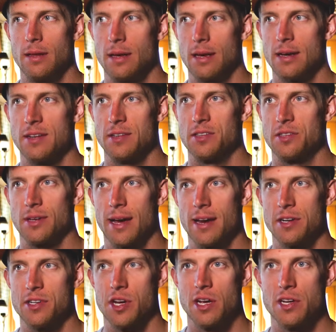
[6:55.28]
Yeah, it's
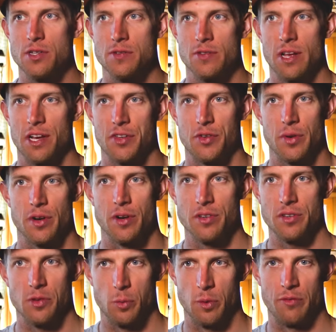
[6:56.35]
kind of changed over the last 3
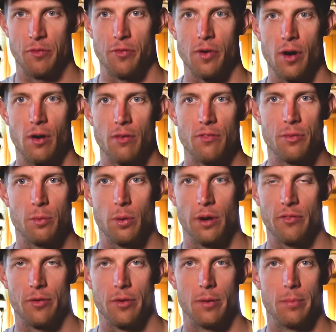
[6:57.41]
years as we've evolved
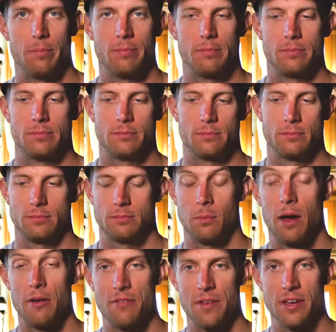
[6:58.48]
whatever
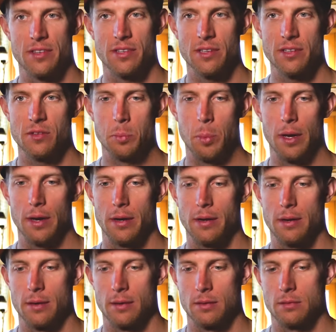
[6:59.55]
my fitness is,
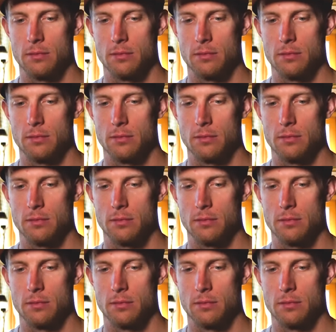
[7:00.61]
but